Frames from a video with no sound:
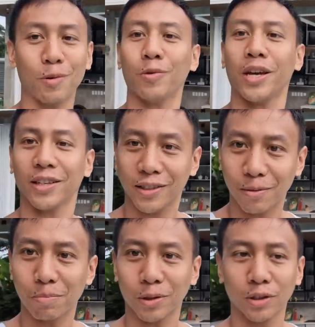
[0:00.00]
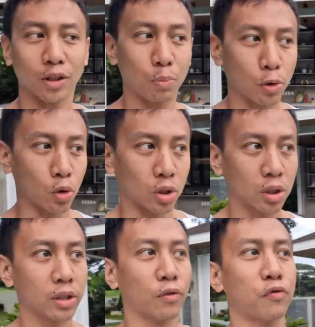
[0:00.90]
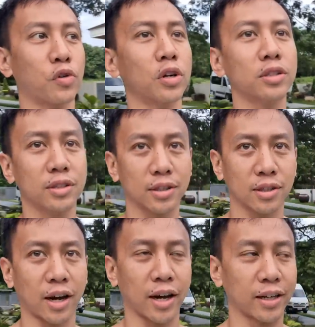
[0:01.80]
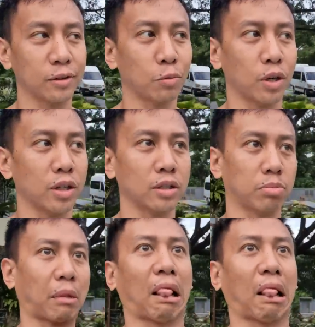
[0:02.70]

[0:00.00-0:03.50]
but we ended up building the pool. The first design was,